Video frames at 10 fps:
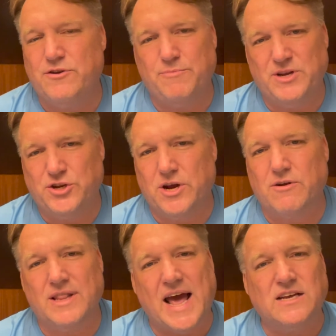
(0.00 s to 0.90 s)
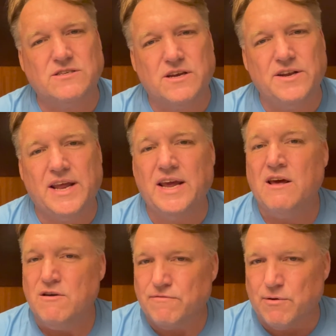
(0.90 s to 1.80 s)
to be shared last Sunday
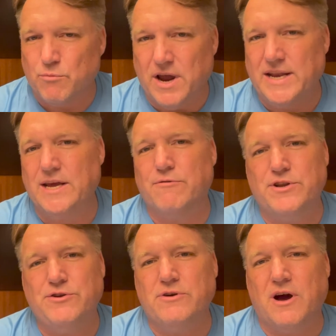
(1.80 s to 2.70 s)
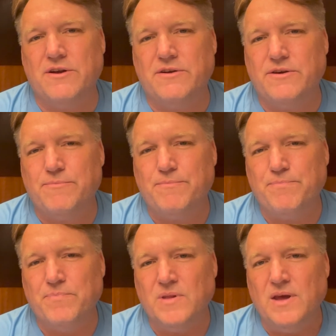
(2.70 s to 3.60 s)
from right here in Uganda.
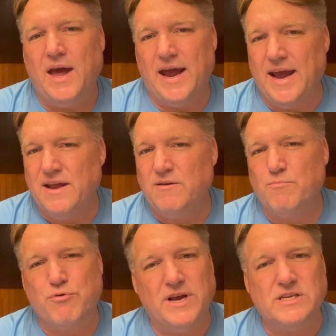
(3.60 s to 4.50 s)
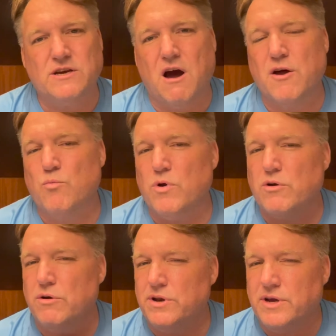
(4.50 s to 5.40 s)
And praise God, we're
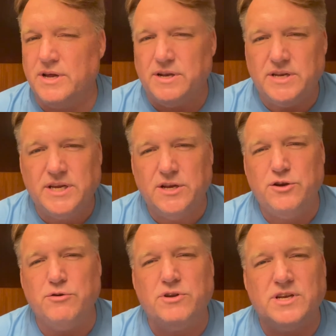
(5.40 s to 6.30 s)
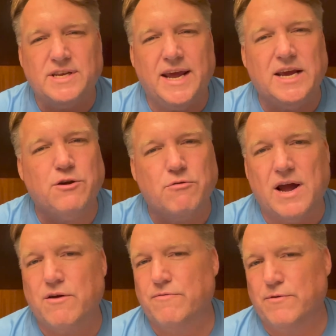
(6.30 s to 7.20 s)
going to continue to take
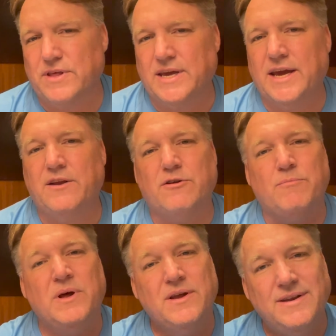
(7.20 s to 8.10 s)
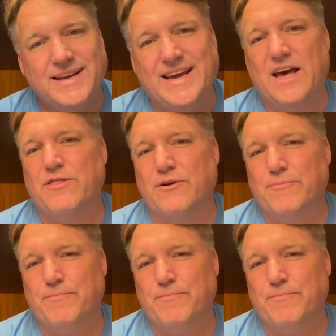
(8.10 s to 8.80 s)
ground for the kingdom together.